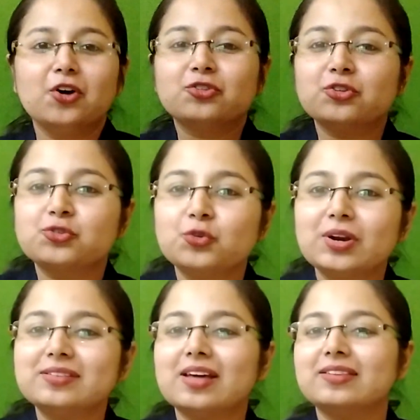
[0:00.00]
So,
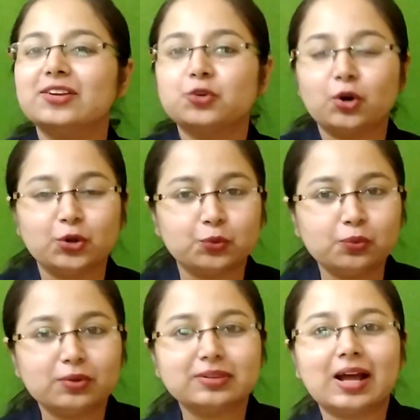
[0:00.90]
students, as I told you
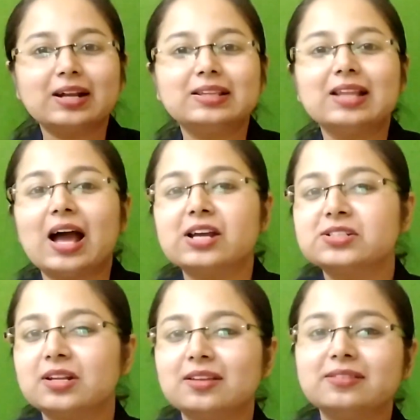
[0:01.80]
that
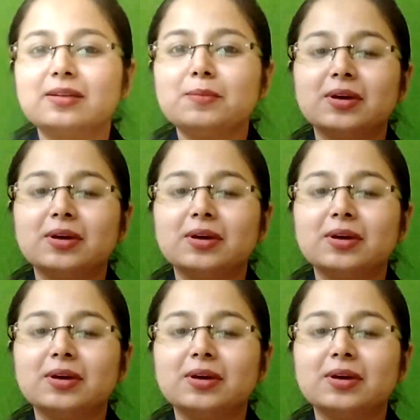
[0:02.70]
nationalism